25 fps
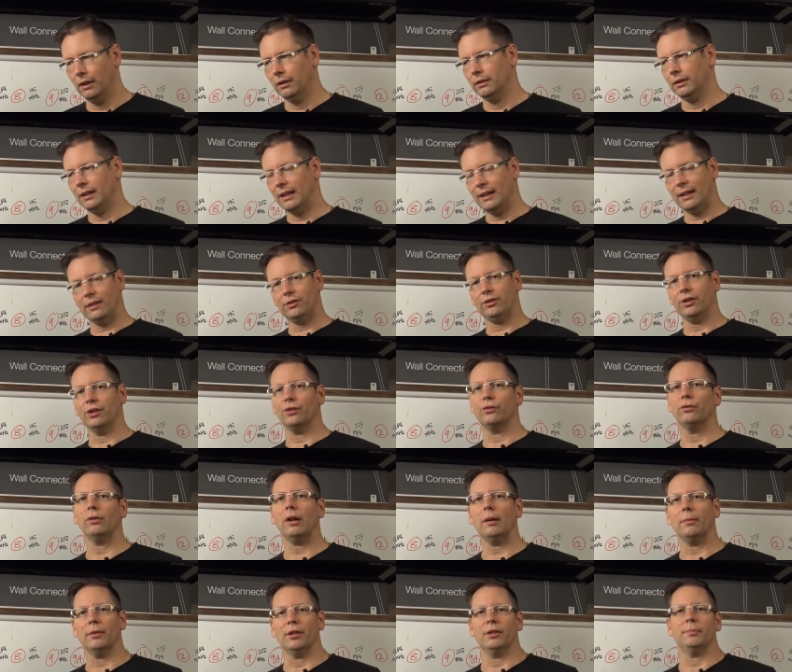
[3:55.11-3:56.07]
Now that's just
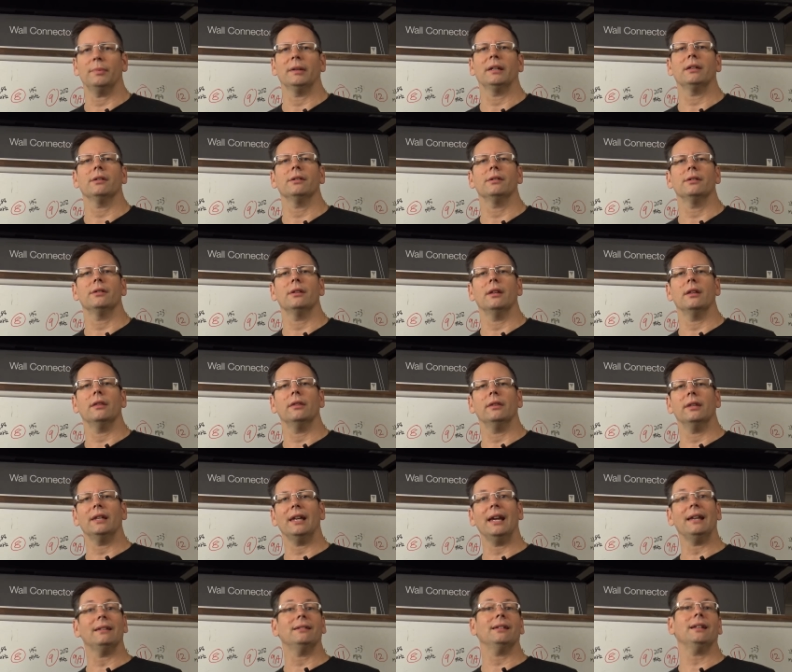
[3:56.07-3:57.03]
rubbish because
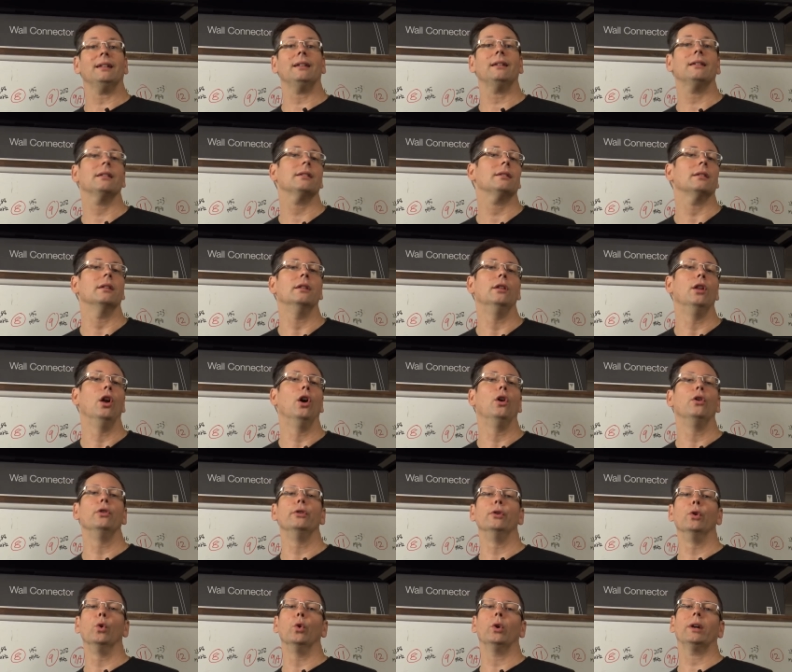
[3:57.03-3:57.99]
the antenna doesn't know
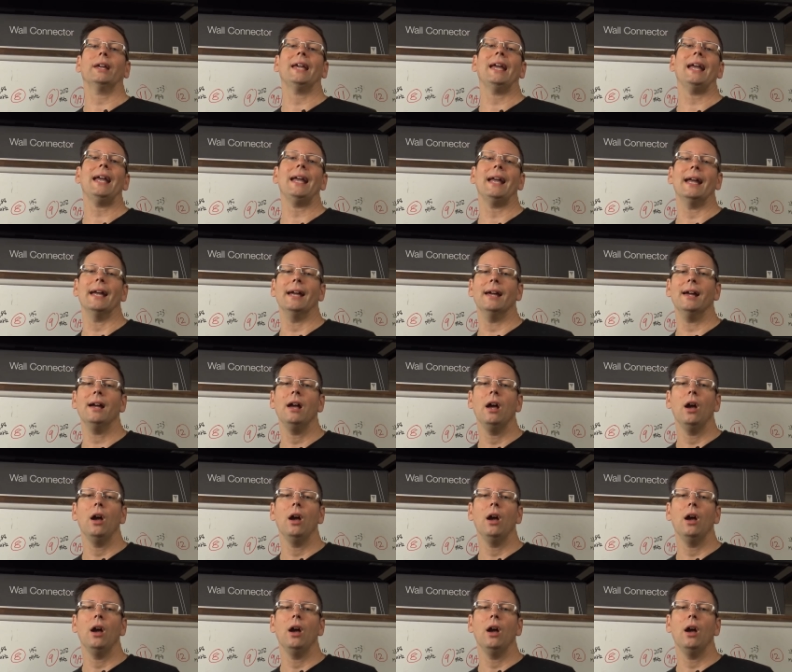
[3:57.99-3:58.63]
nor care